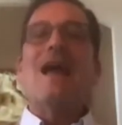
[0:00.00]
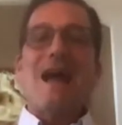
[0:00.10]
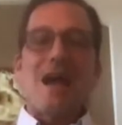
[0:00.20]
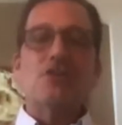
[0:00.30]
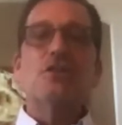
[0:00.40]

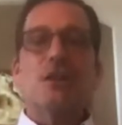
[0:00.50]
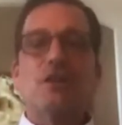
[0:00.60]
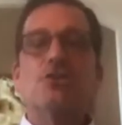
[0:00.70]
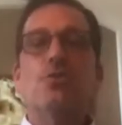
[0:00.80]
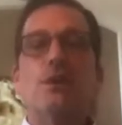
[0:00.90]
actually
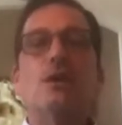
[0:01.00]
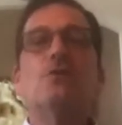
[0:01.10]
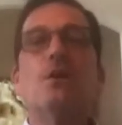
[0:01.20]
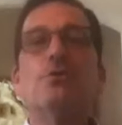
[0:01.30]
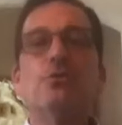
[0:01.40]
issuing a
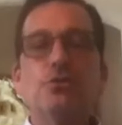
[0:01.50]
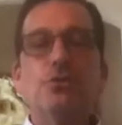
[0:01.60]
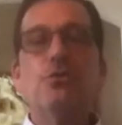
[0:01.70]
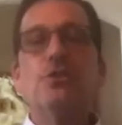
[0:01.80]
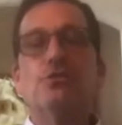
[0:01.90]
W
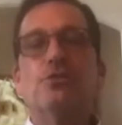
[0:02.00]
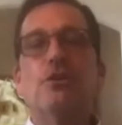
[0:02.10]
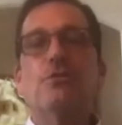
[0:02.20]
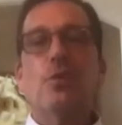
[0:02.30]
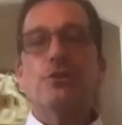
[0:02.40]
two to
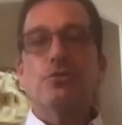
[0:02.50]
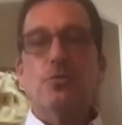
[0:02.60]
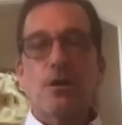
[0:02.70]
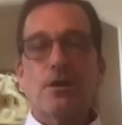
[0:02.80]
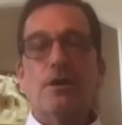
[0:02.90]
yourself when you
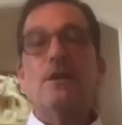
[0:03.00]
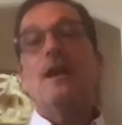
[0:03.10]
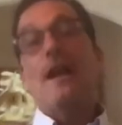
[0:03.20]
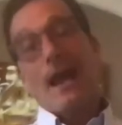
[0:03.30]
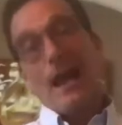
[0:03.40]
work
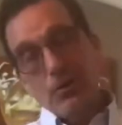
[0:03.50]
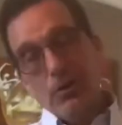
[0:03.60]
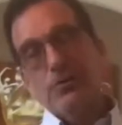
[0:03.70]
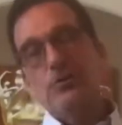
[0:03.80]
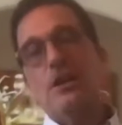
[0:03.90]
and
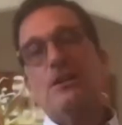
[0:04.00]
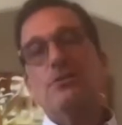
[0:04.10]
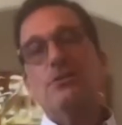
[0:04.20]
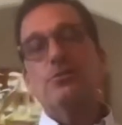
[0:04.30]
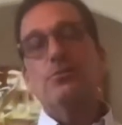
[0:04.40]
also taking
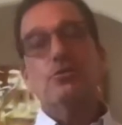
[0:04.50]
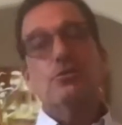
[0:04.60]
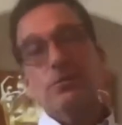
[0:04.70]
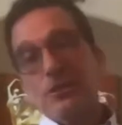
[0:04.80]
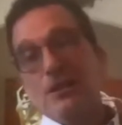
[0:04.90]

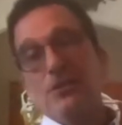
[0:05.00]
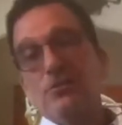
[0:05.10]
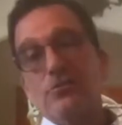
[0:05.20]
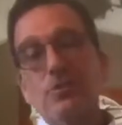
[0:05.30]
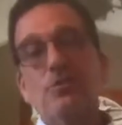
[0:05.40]
distributions, but taking
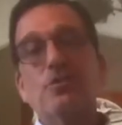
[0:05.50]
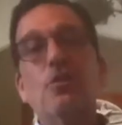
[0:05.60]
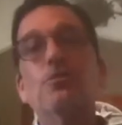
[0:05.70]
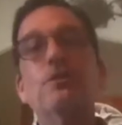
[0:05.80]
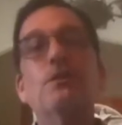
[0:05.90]
distributions
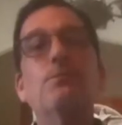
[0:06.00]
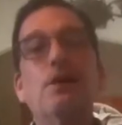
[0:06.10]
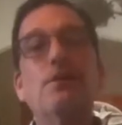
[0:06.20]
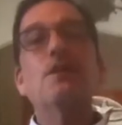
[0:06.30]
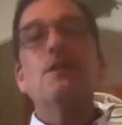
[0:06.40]
only
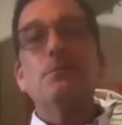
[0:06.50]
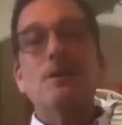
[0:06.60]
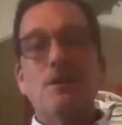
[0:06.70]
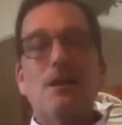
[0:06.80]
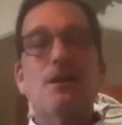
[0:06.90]
above
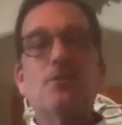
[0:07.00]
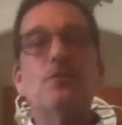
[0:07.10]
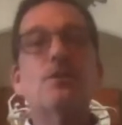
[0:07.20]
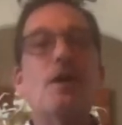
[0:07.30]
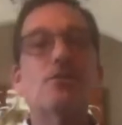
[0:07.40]
maybe that $100,000
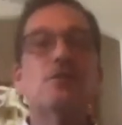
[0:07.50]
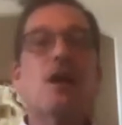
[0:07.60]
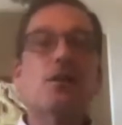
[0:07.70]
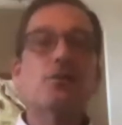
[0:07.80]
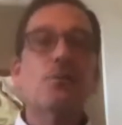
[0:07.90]

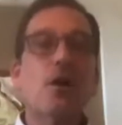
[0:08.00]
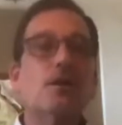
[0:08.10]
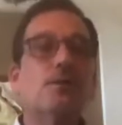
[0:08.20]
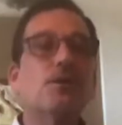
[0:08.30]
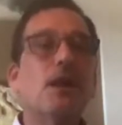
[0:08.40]
mark.
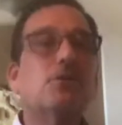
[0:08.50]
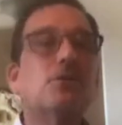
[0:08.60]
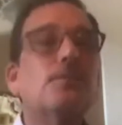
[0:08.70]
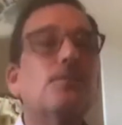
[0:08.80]
Next.